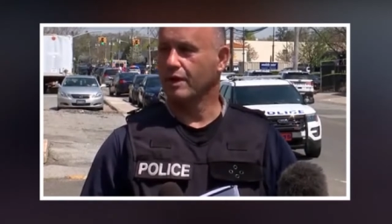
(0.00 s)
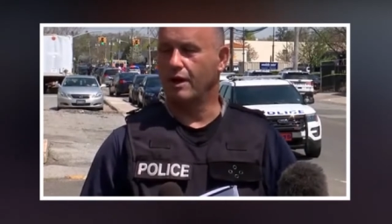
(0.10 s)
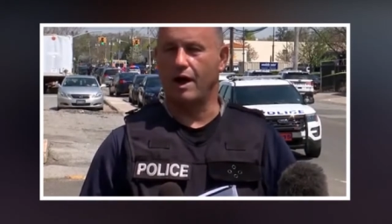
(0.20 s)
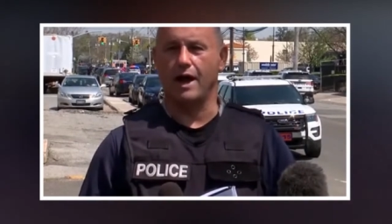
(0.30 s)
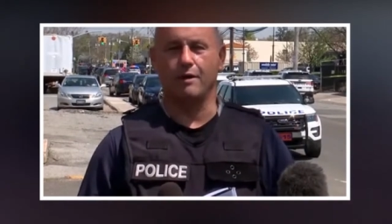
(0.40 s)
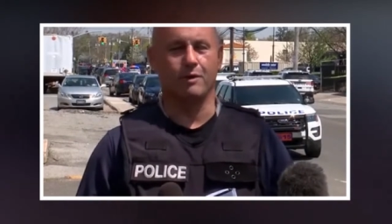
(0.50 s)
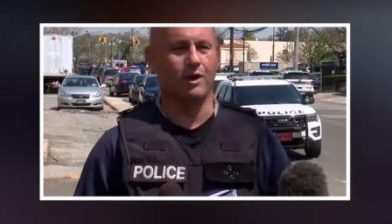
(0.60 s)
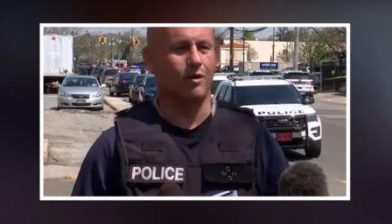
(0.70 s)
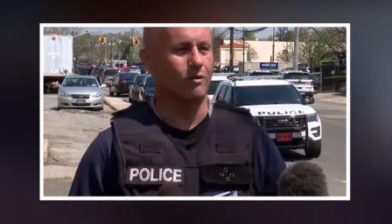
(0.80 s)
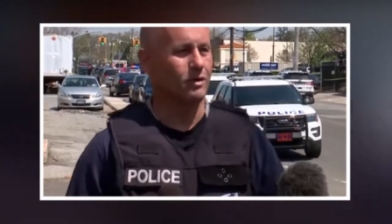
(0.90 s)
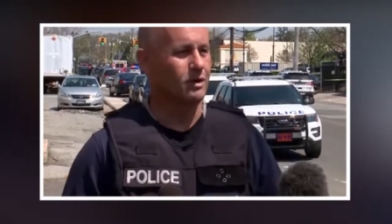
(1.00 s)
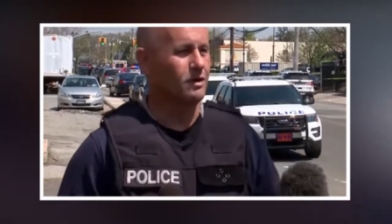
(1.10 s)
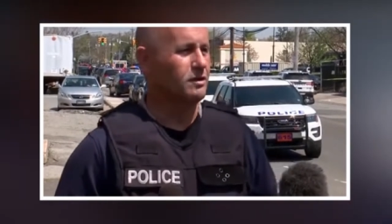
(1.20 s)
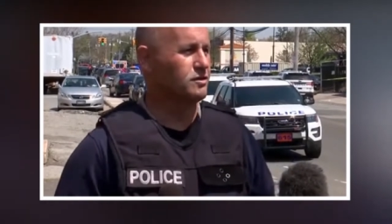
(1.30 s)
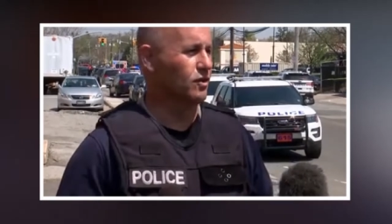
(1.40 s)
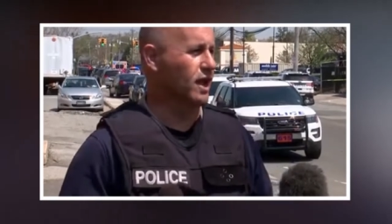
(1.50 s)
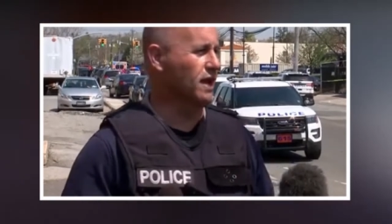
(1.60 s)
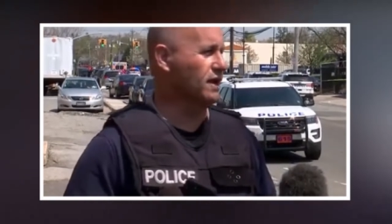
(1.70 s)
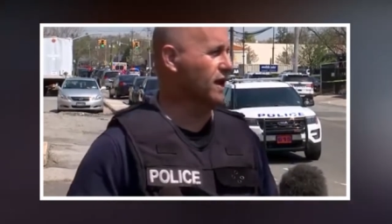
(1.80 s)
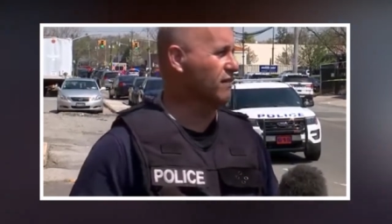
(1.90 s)
All right, here we go. So
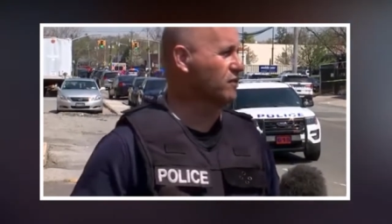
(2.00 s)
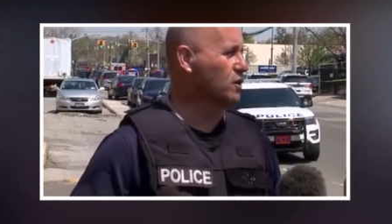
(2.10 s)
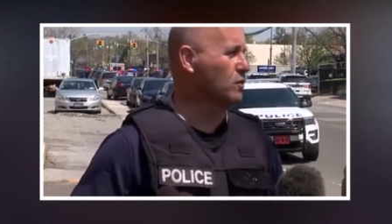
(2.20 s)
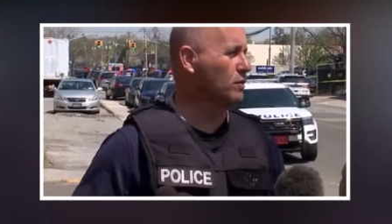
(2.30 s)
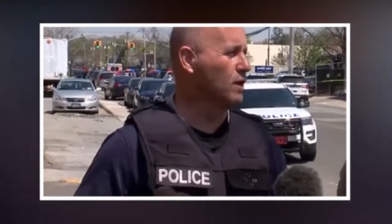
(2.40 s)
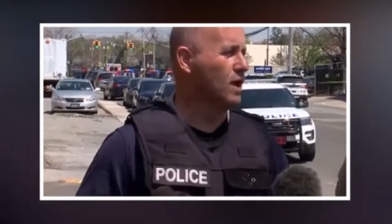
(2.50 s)
again, good afternoon.